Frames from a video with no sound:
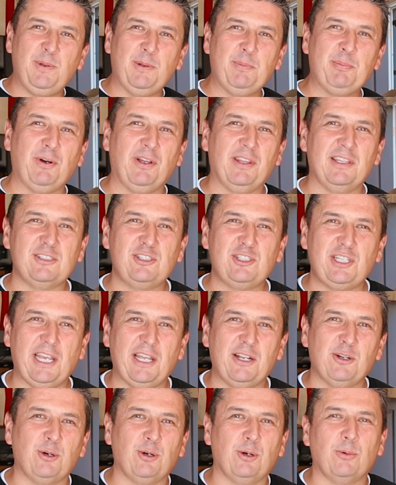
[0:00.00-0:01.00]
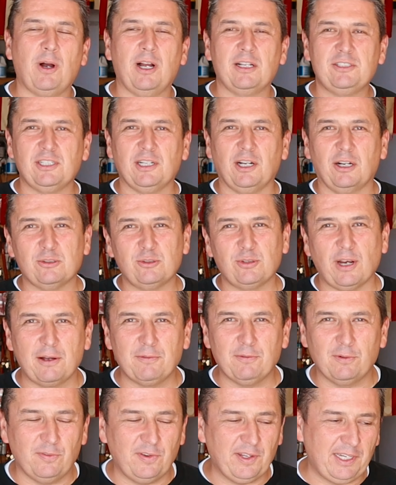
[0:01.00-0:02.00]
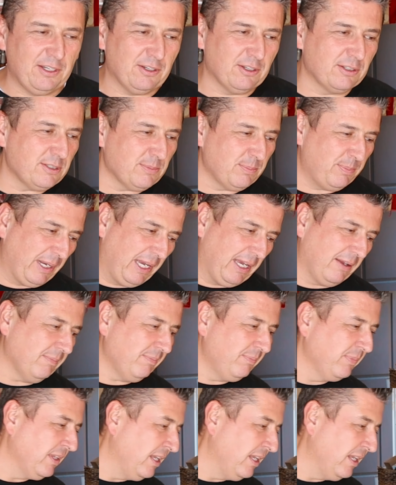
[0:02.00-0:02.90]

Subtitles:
people on this channel are watching our travel videos, but